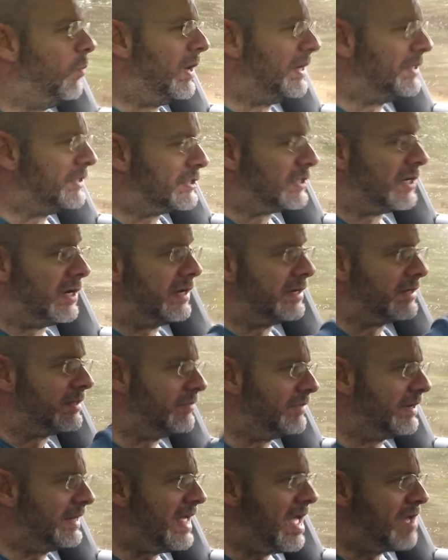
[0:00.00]
one side. They're
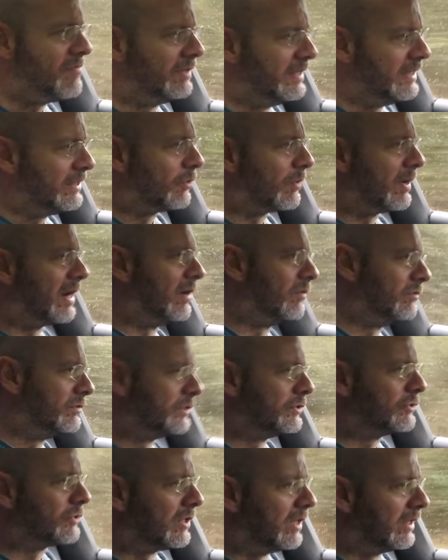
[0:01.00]
very heavily crowned
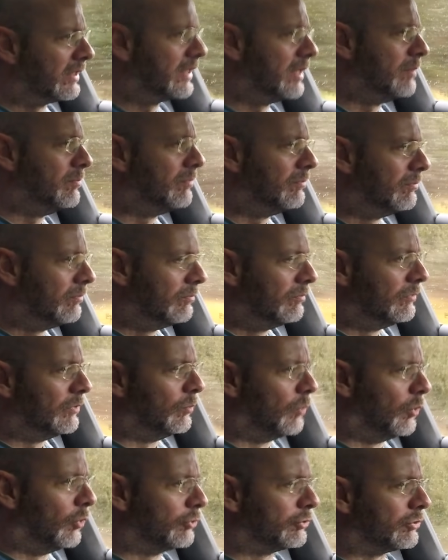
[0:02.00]
to try and keep the
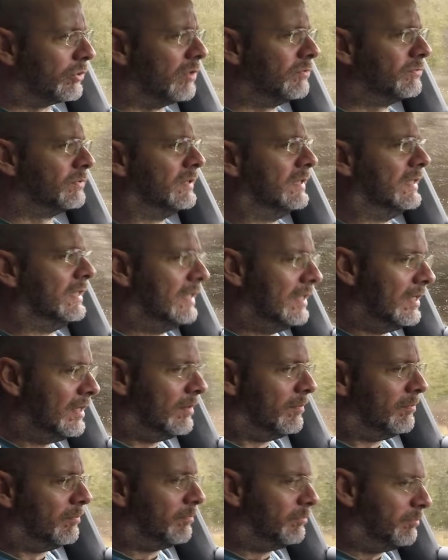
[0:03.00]
water off.
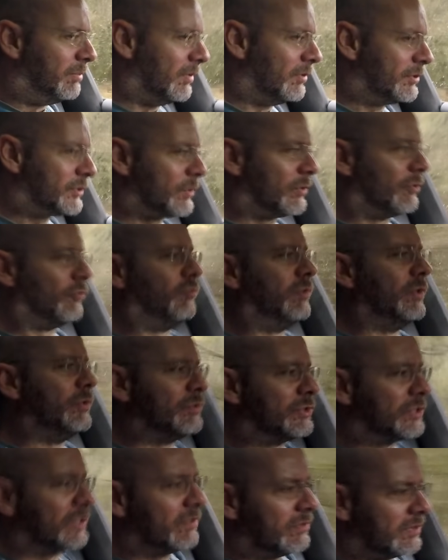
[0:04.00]
But the sort of
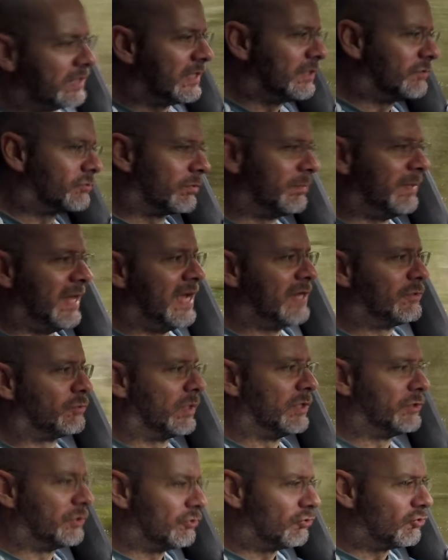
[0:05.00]
roots and things from the
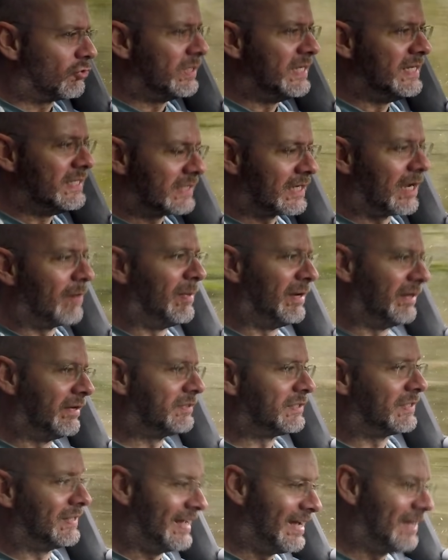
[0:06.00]
hedgerows and trees come under,
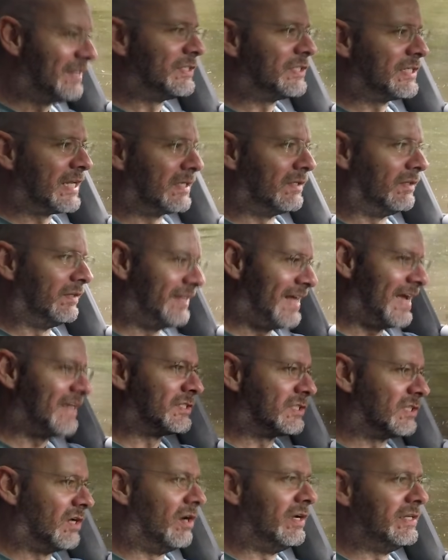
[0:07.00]
so they unsettle that
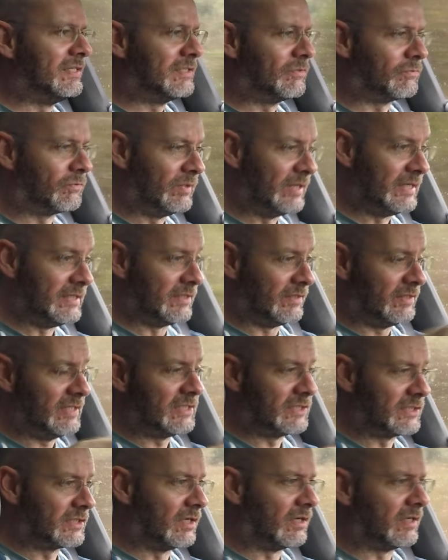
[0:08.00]
side differently to this
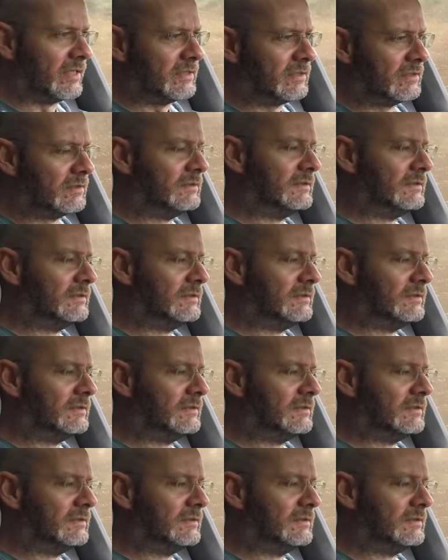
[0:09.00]
side.